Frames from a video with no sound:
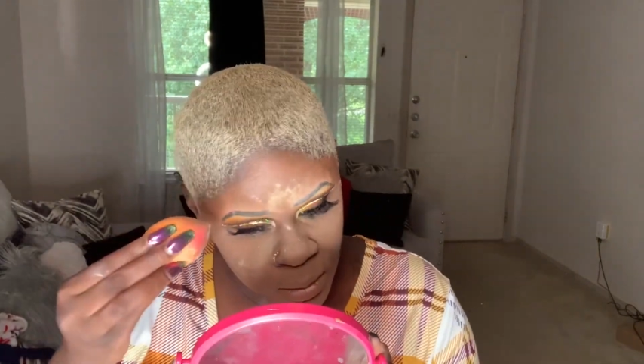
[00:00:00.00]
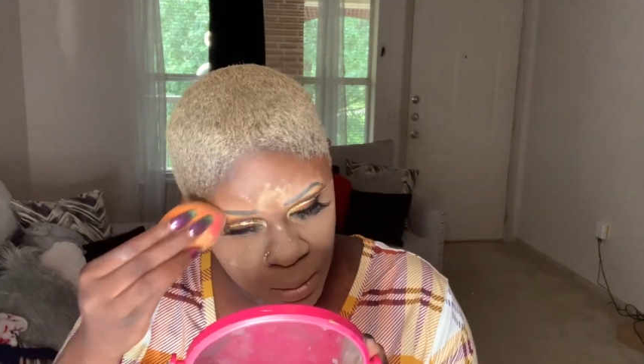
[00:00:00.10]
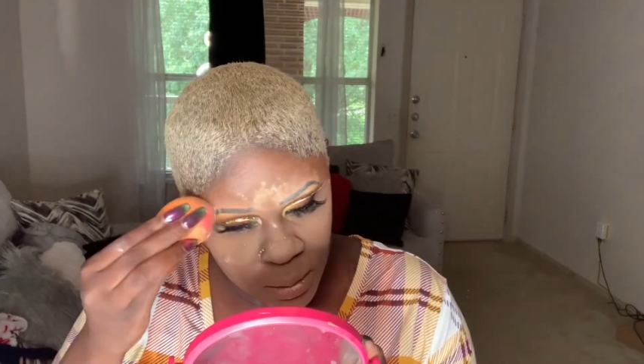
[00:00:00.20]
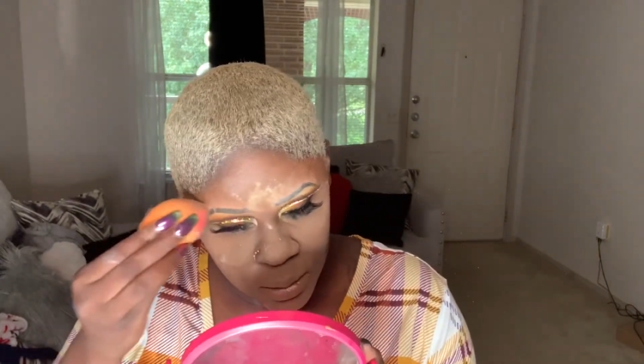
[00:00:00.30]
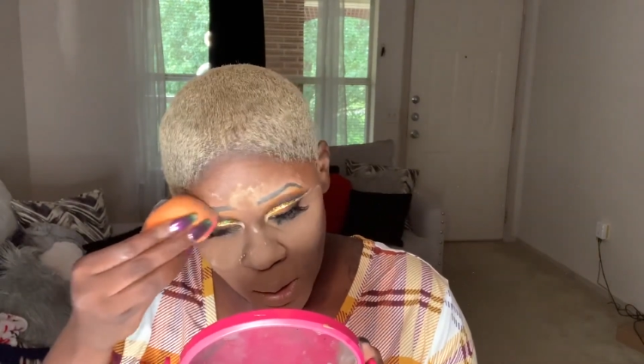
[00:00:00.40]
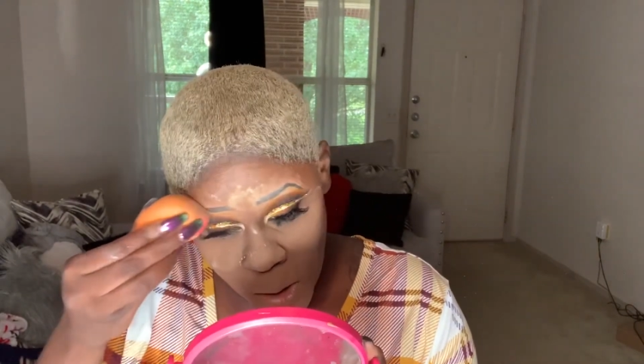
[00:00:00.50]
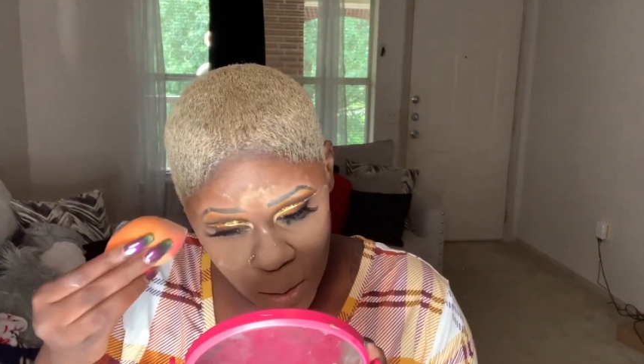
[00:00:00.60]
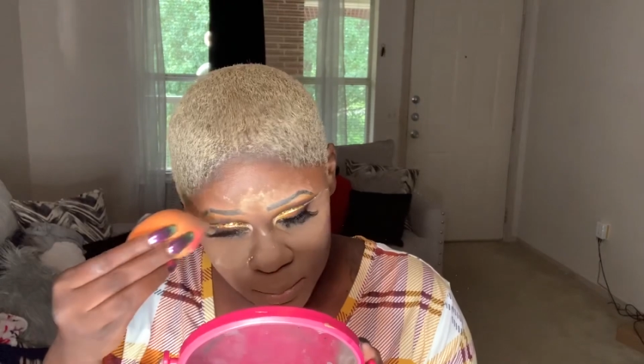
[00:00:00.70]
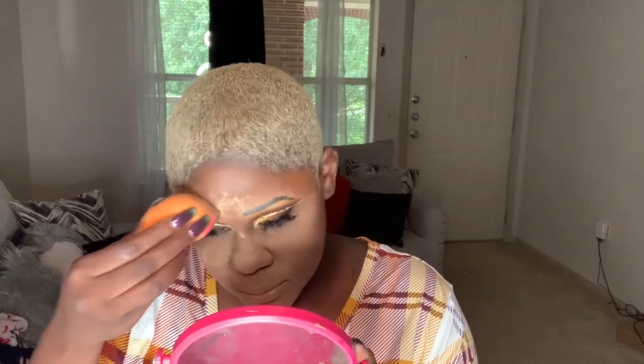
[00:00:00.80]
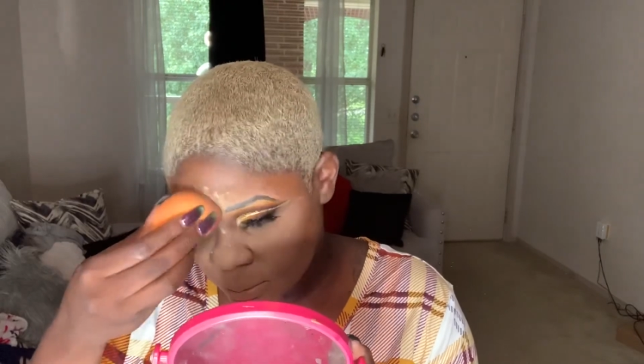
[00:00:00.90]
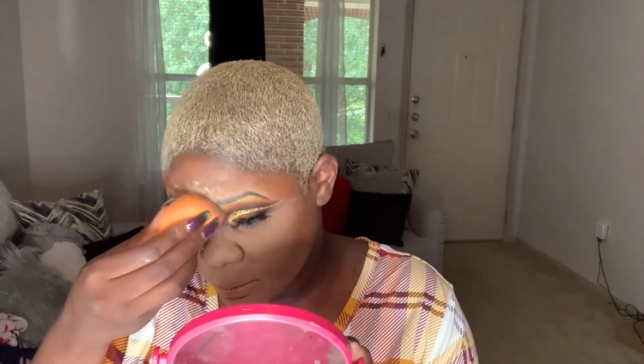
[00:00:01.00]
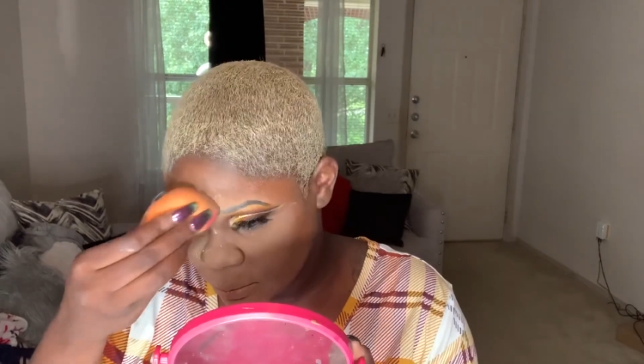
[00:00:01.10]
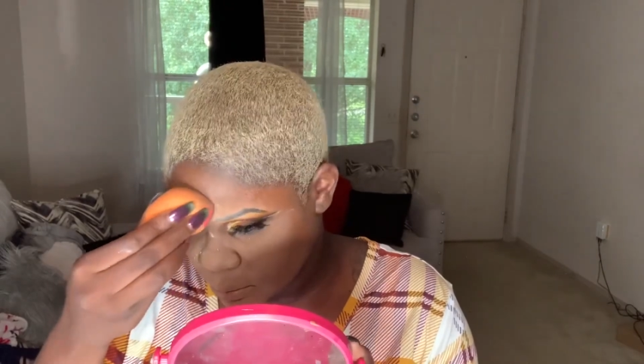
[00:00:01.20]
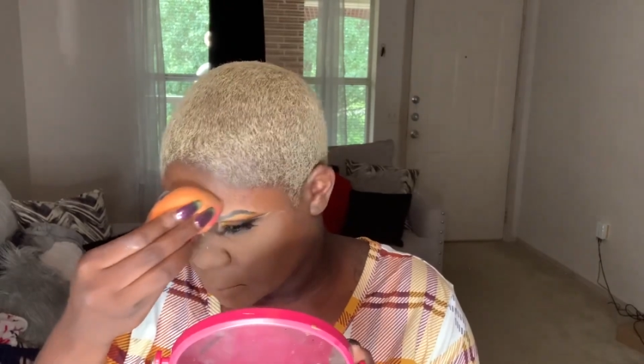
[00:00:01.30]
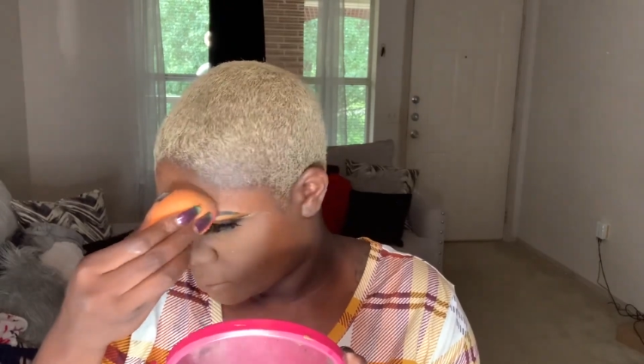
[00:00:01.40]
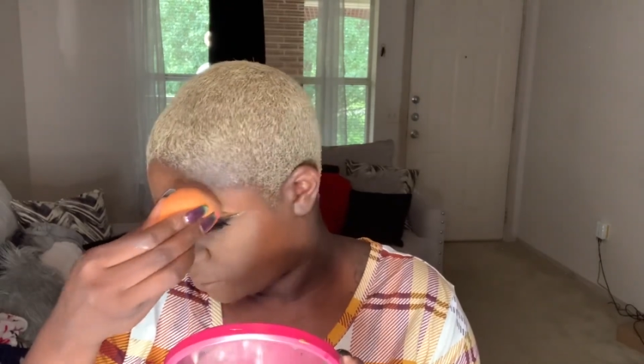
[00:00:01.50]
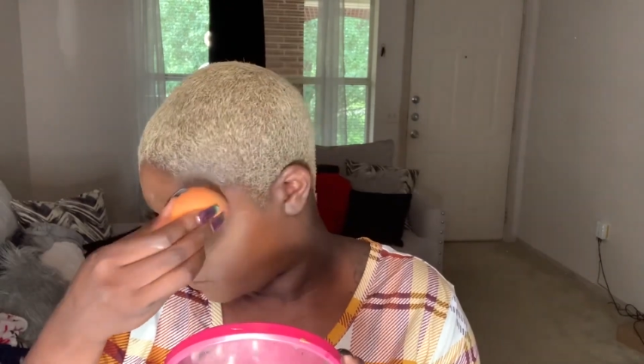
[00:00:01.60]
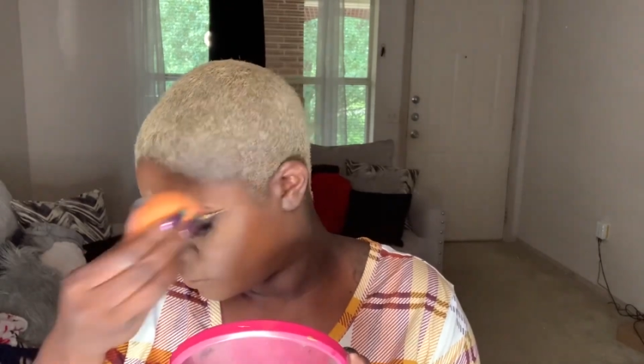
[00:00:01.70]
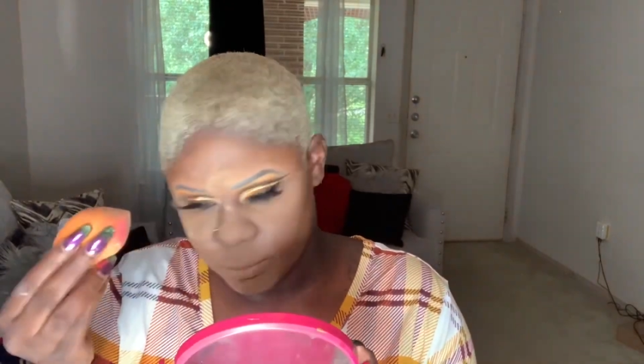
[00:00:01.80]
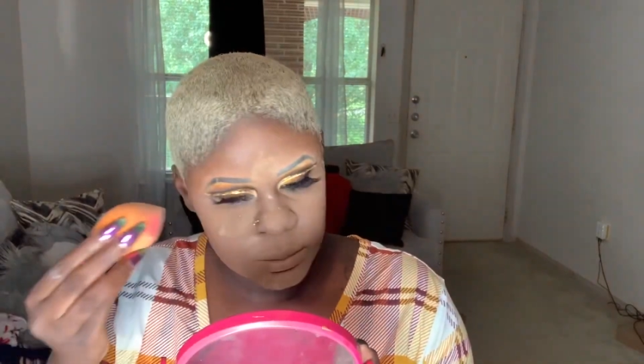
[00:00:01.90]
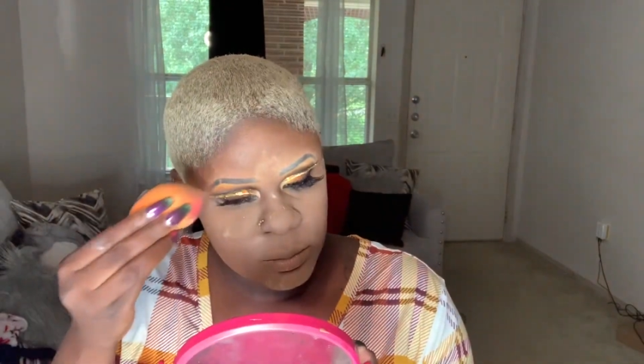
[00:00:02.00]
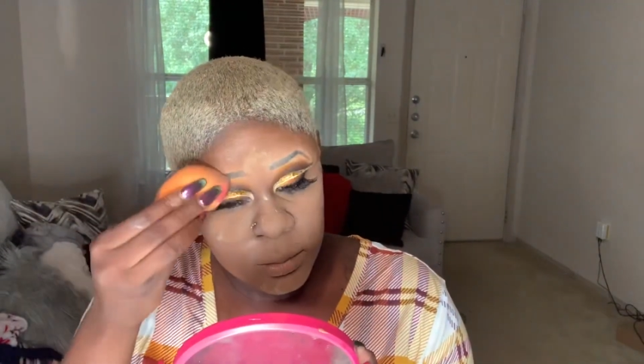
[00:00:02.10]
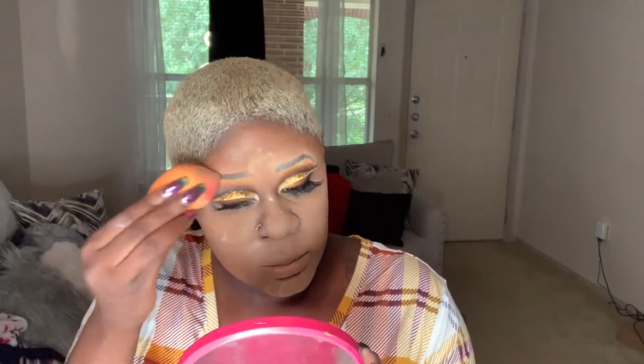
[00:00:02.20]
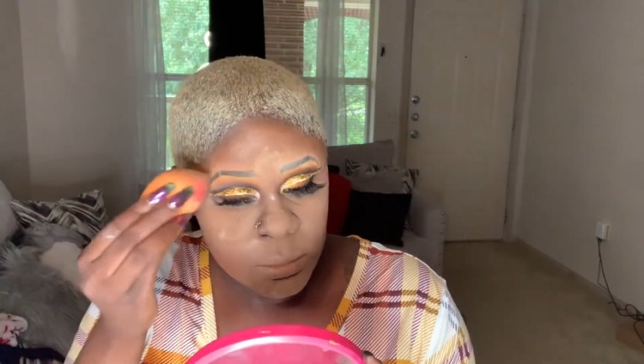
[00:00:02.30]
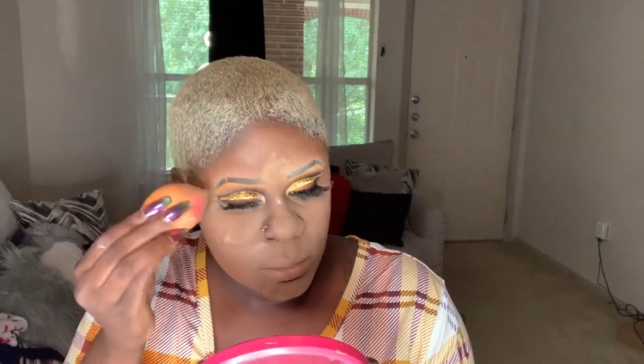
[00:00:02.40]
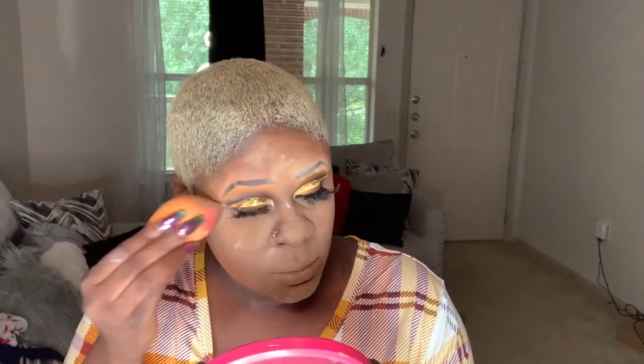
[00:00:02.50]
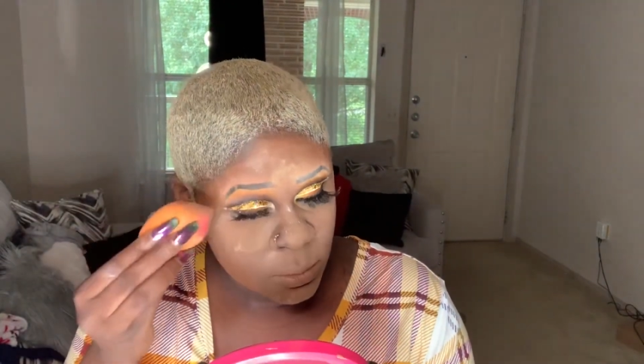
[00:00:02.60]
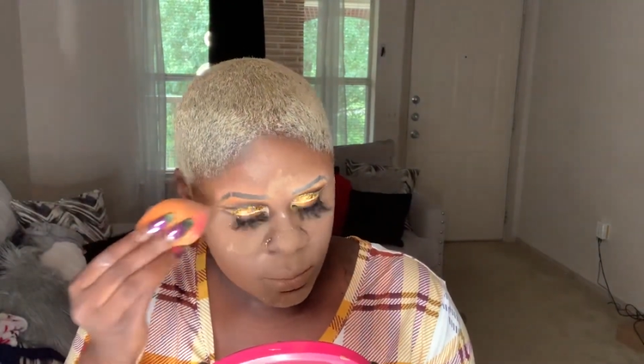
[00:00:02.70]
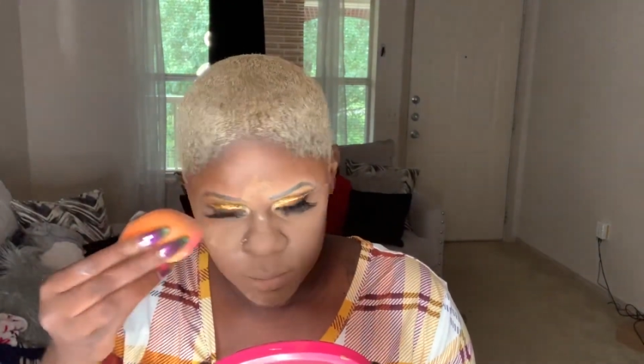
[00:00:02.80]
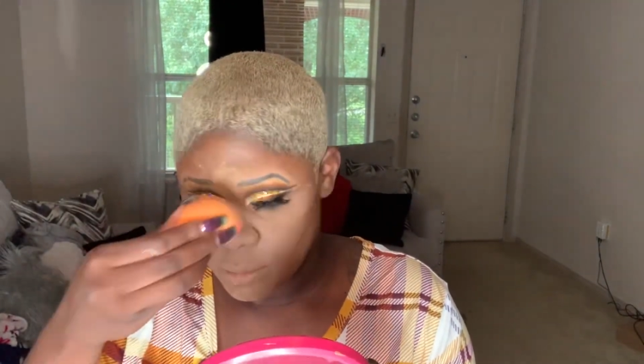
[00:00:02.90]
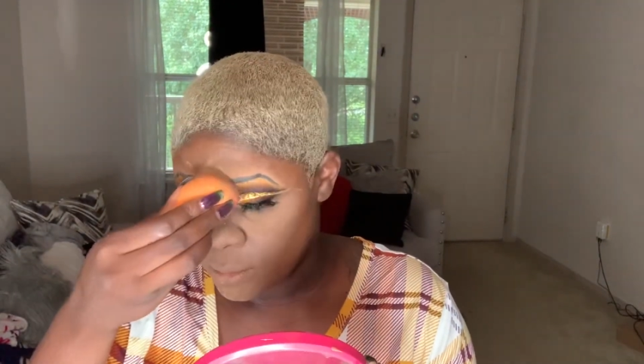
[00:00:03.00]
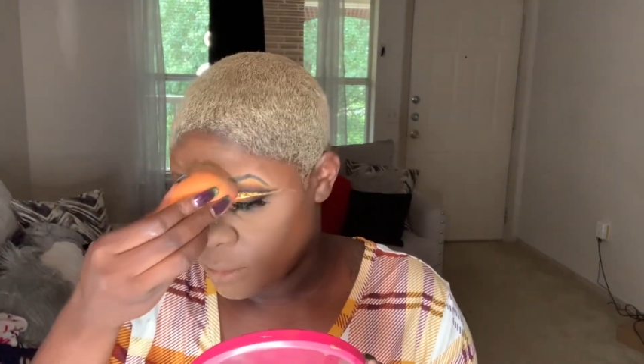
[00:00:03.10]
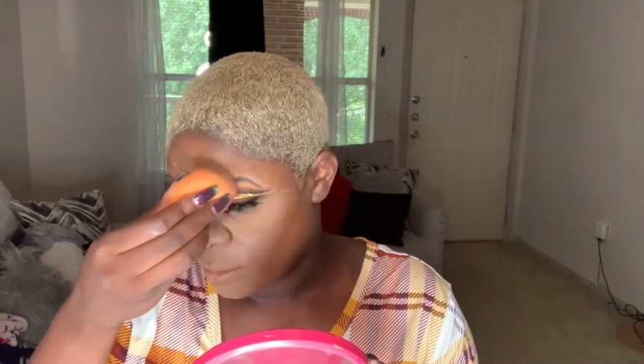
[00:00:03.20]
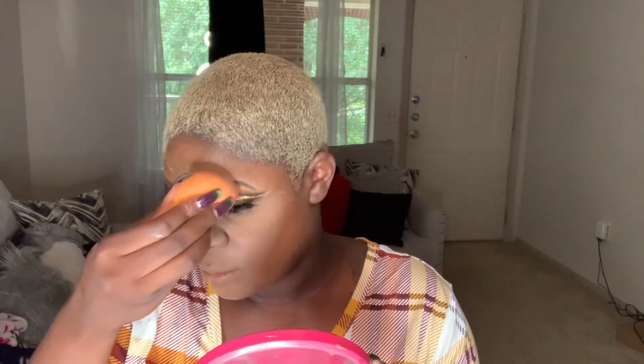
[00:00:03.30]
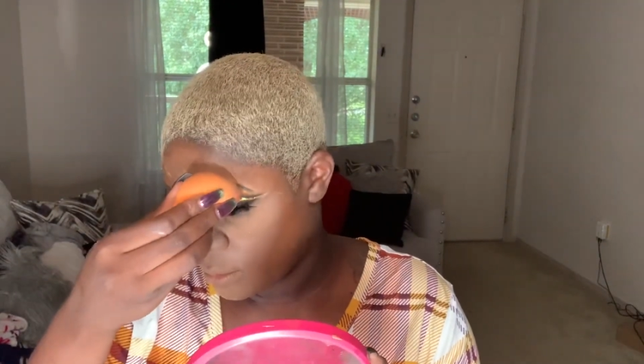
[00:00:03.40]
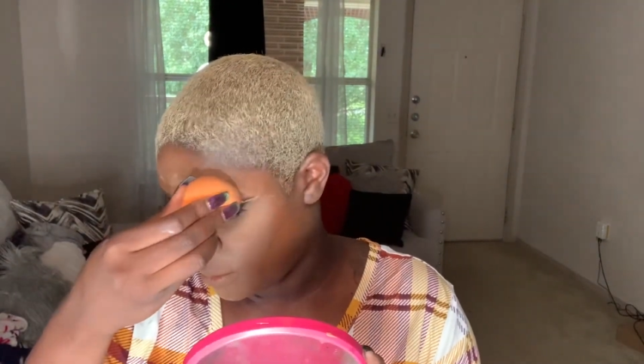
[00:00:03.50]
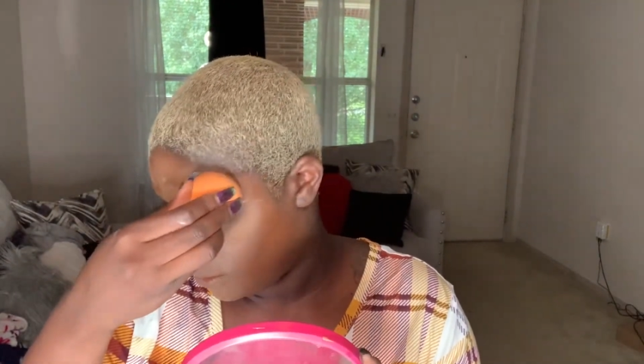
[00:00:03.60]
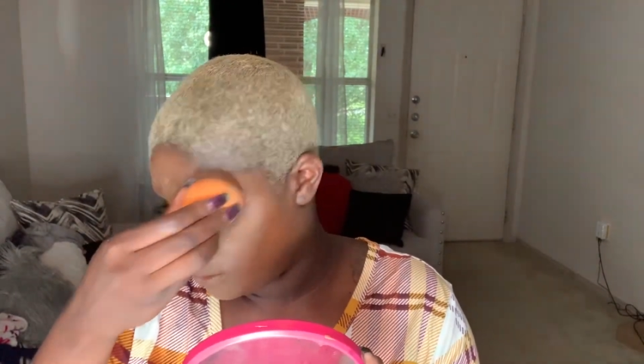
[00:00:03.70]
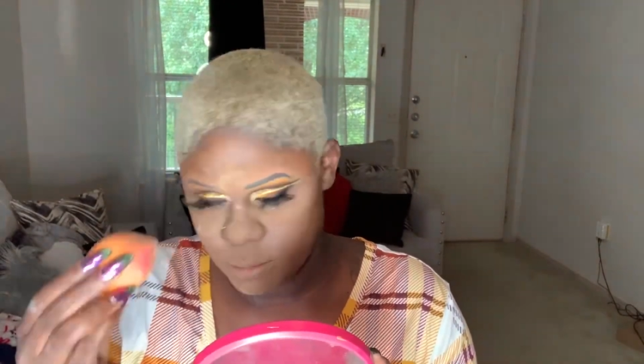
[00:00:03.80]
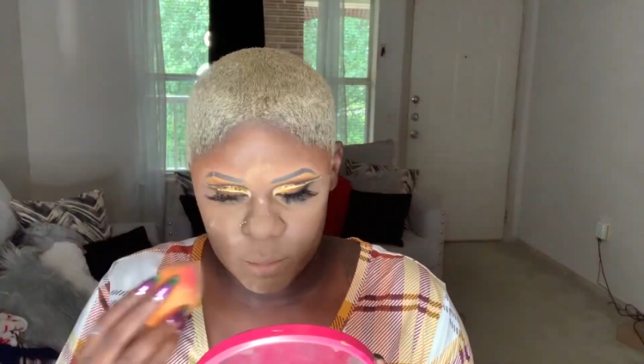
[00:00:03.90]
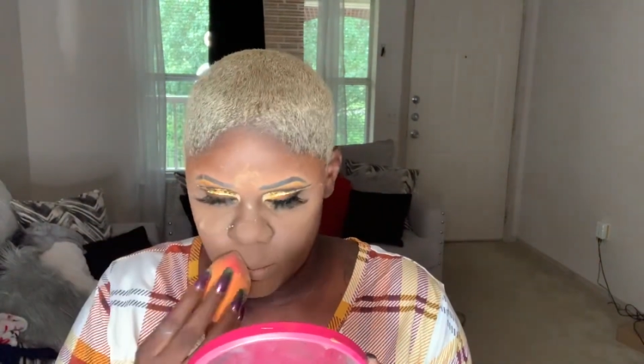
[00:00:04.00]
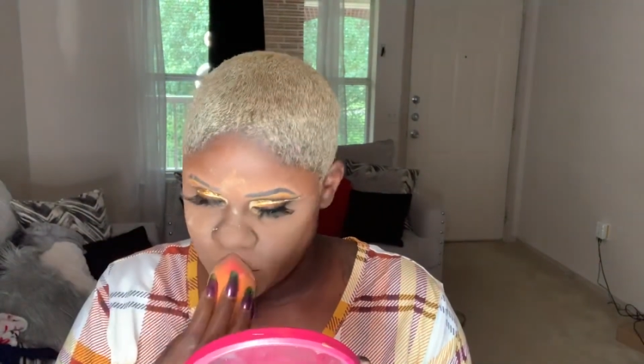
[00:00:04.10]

looks really good on dark skinned women, but I ran out, so I had to use my